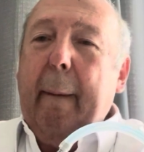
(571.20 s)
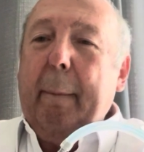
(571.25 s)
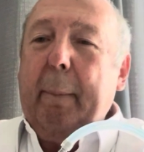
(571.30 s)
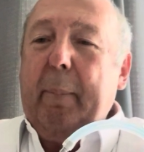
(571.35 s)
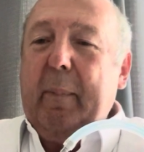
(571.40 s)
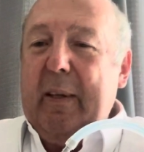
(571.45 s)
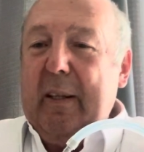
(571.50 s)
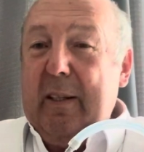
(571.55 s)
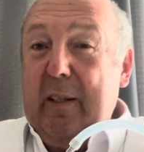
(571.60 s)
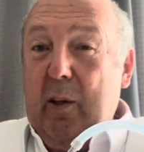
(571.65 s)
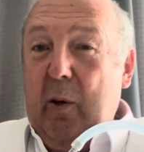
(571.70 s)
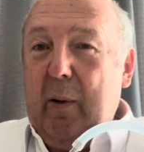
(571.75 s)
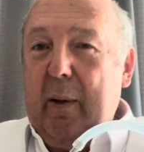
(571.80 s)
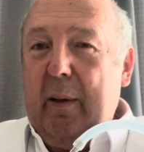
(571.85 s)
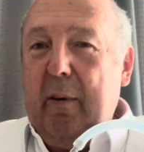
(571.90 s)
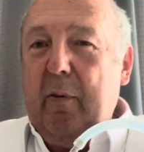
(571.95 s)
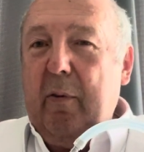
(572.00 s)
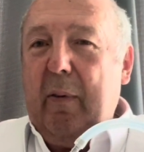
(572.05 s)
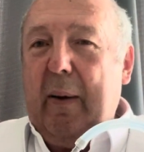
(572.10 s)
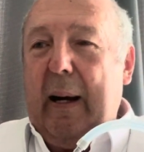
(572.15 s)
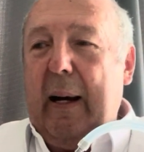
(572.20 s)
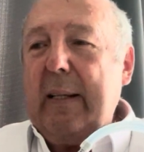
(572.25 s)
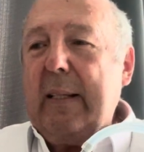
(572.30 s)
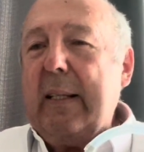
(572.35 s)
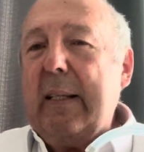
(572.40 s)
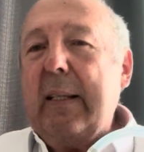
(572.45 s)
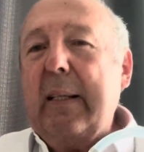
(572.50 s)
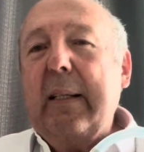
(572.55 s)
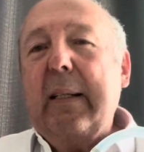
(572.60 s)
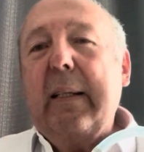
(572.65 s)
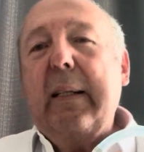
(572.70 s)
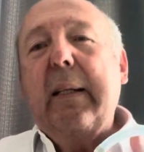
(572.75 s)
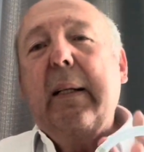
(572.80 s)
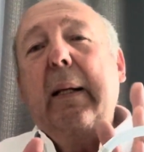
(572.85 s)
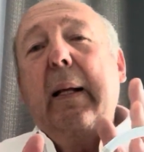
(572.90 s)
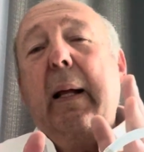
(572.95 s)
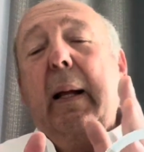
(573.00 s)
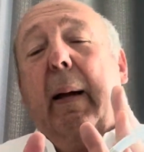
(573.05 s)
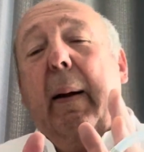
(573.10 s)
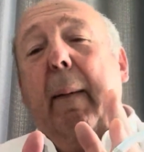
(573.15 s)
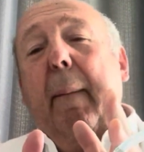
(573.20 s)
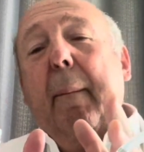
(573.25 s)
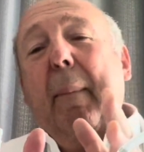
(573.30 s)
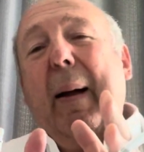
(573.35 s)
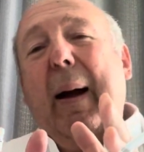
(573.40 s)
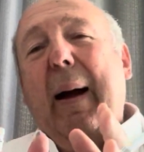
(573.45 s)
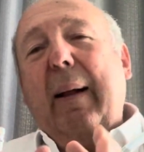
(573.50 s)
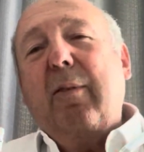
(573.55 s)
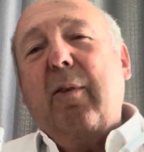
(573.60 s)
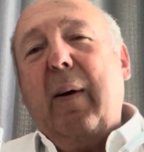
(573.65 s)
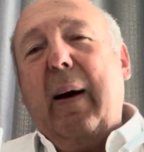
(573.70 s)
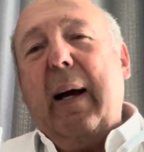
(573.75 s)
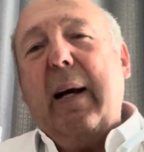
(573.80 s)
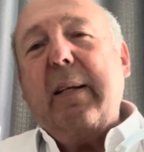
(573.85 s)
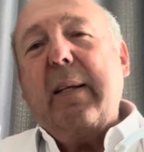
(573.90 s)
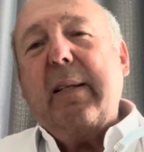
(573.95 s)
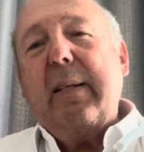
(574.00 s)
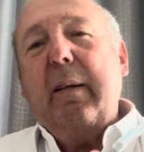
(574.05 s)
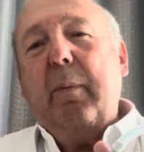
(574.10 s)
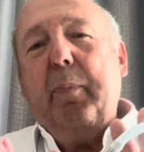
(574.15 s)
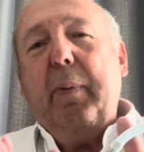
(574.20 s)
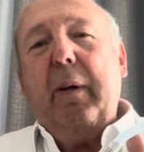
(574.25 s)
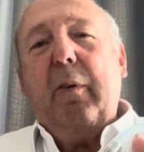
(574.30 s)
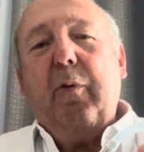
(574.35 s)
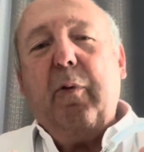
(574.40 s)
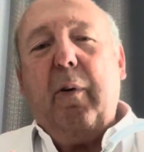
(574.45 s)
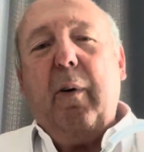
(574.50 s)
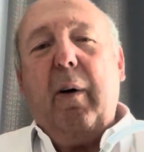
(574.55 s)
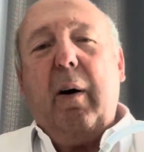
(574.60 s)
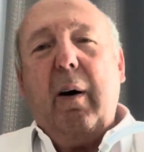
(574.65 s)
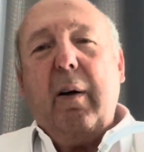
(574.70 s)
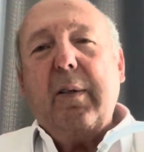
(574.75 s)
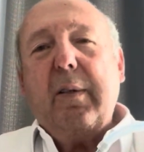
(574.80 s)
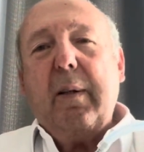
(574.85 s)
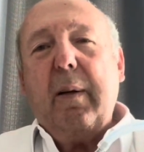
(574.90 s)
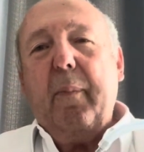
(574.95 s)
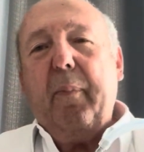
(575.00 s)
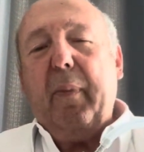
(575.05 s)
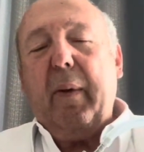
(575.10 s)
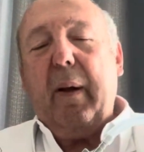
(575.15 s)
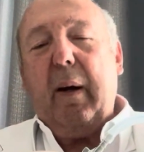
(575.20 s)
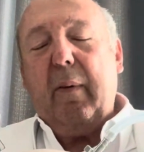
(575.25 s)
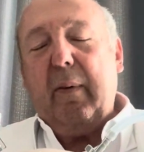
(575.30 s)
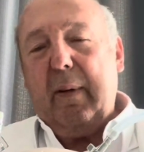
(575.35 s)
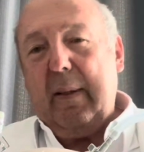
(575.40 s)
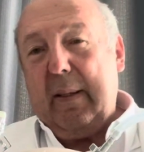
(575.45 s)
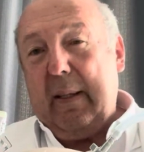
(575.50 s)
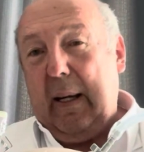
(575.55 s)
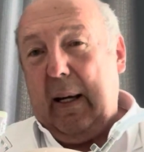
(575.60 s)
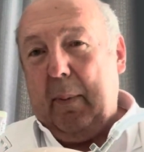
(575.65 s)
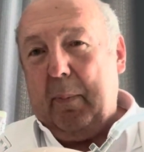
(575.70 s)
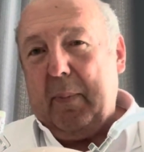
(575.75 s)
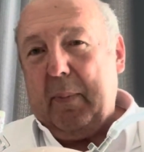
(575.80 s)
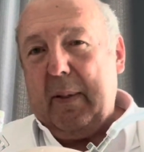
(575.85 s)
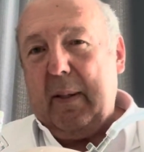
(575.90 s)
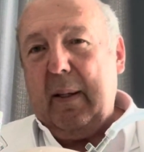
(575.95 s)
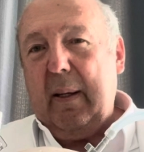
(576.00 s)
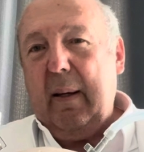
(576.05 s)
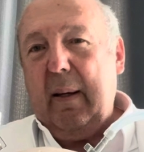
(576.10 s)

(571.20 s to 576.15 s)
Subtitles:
this newer device, addressed the pitfalls of the SEPS.